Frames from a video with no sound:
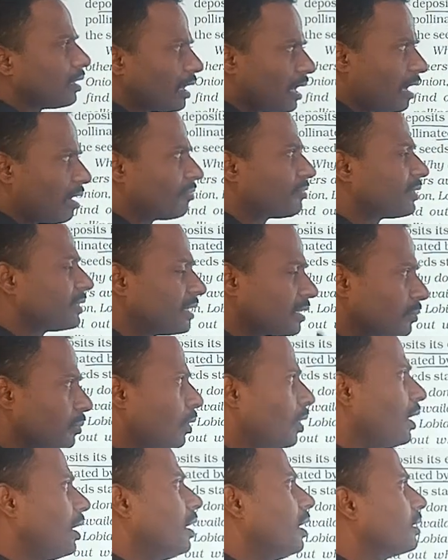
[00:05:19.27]
After that
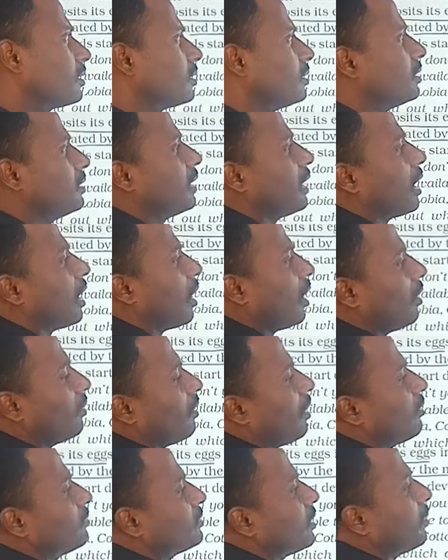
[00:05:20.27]
moth, the larva
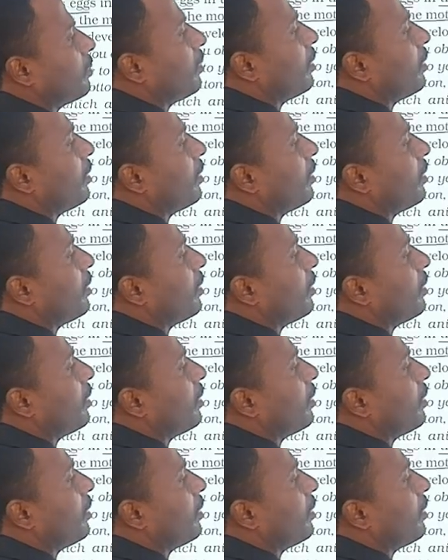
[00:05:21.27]
of the